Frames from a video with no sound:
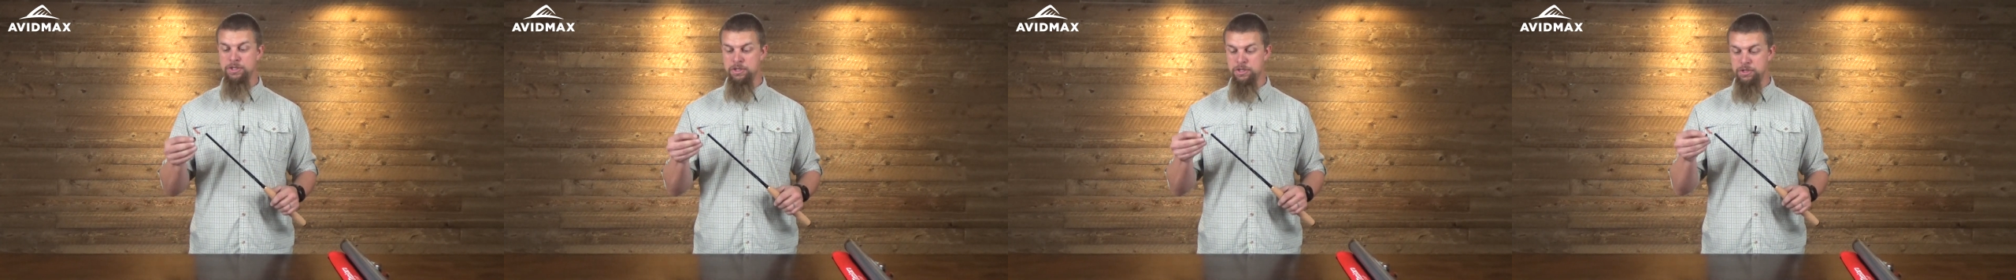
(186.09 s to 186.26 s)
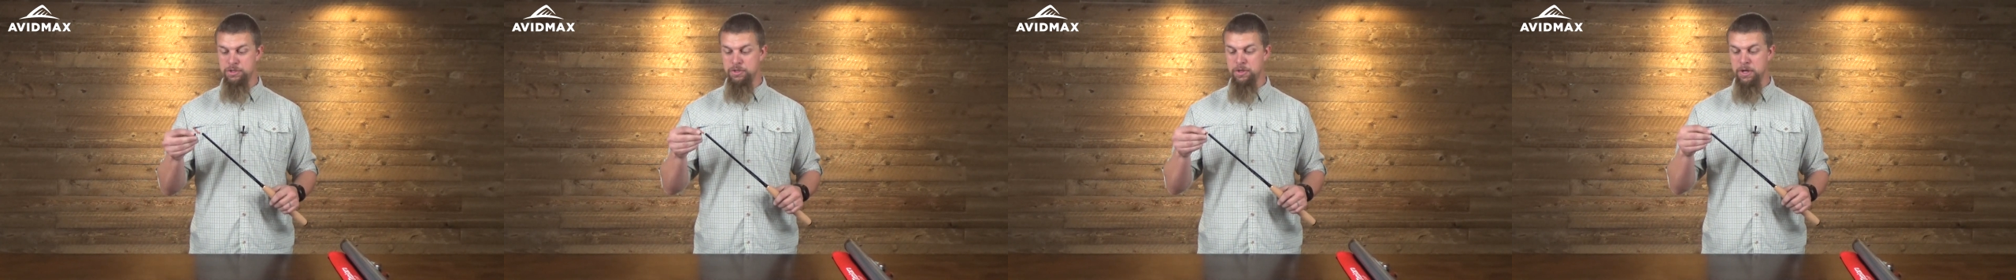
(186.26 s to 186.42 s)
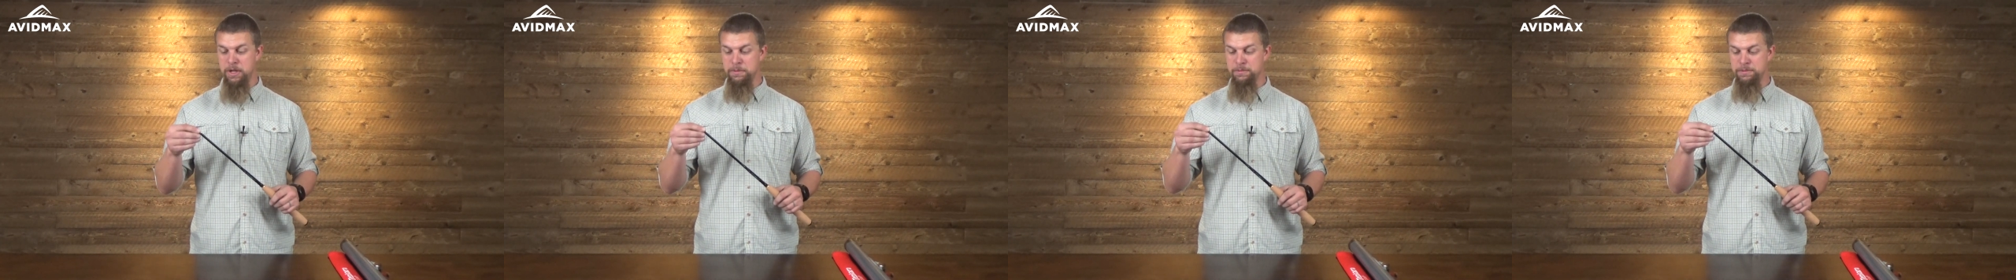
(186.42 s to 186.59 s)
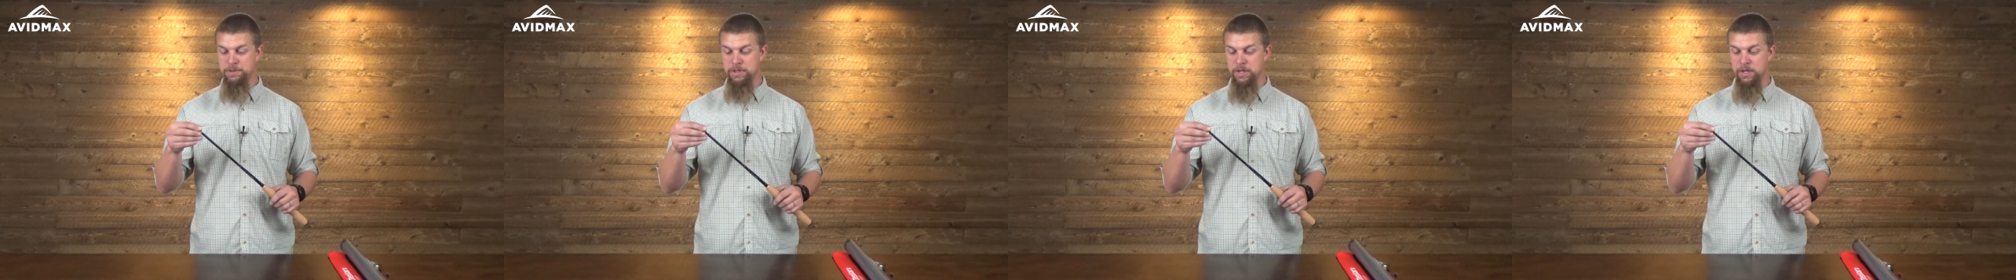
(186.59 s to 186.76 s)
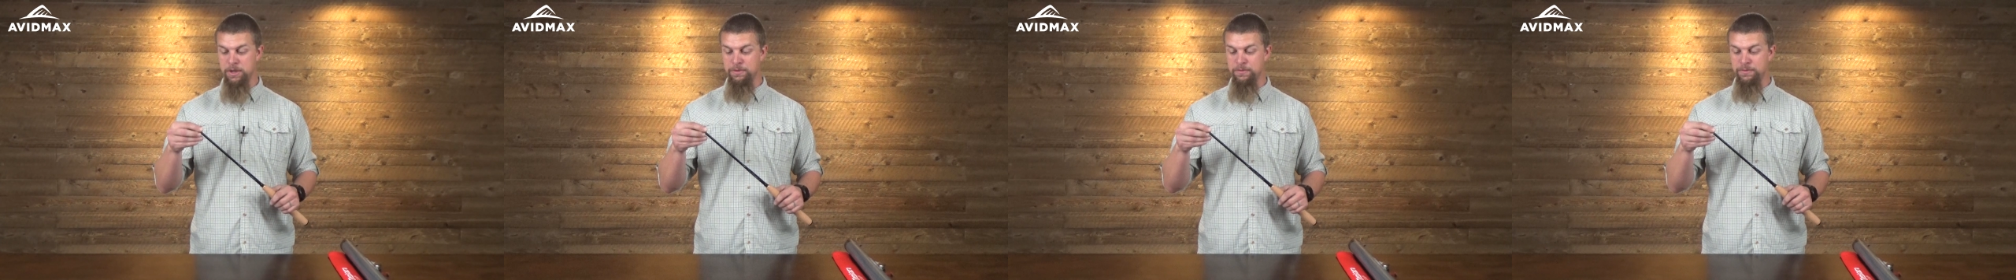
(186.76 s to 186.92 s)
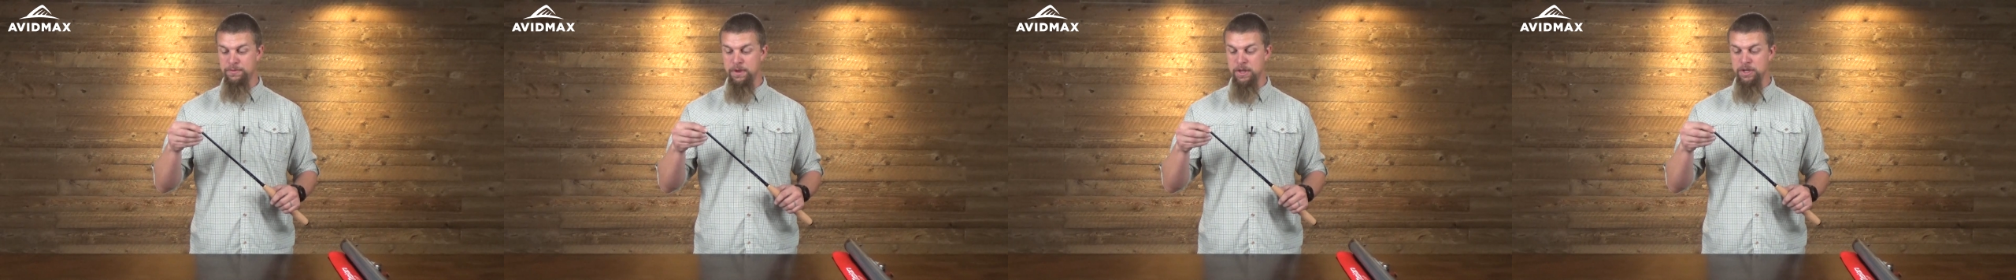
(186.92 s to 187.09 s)
streams
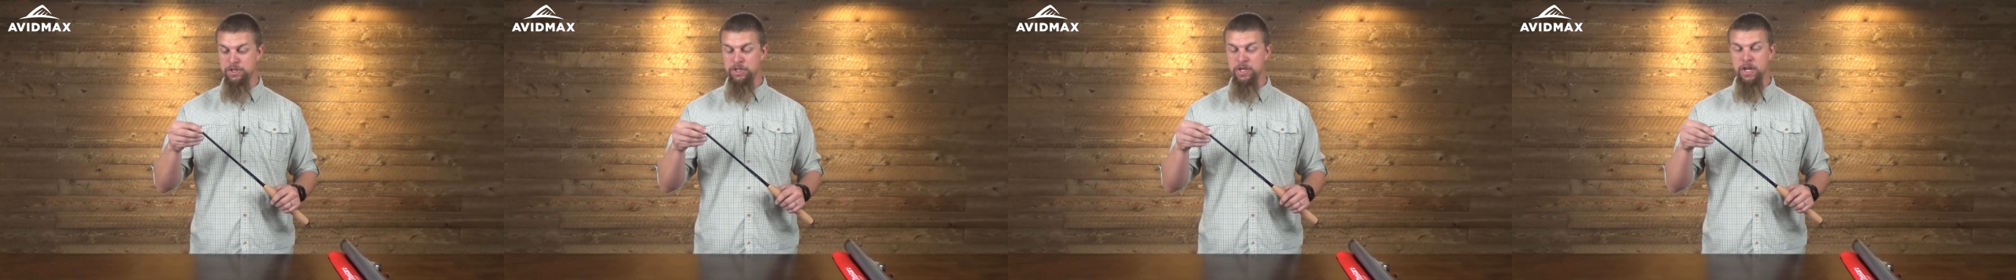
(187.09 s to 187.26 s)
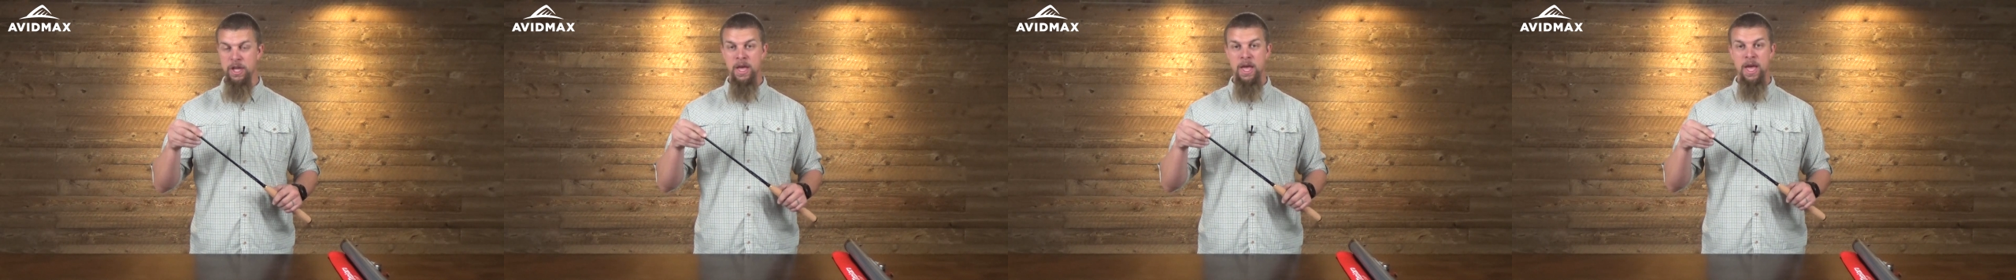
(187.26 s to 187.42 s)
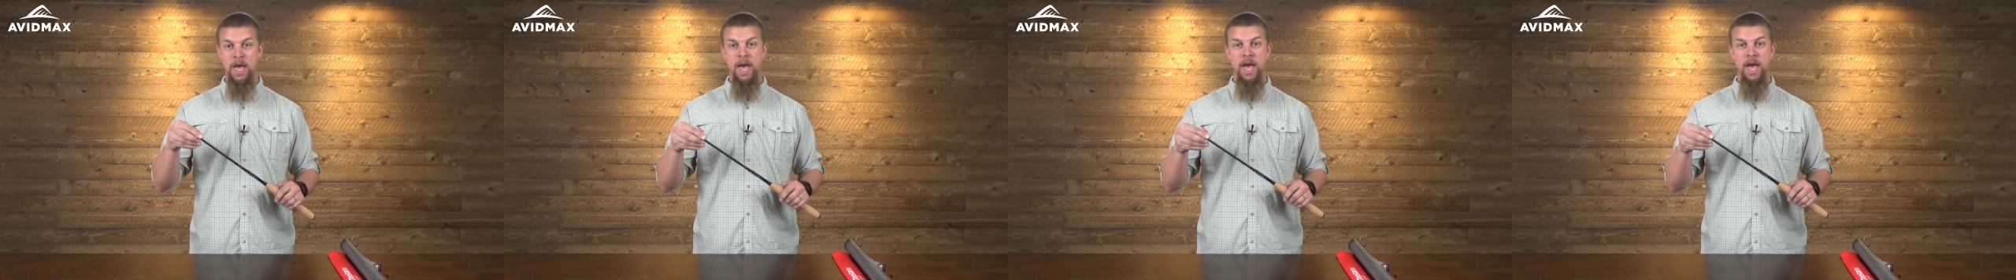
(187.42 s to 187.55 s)
that you fish,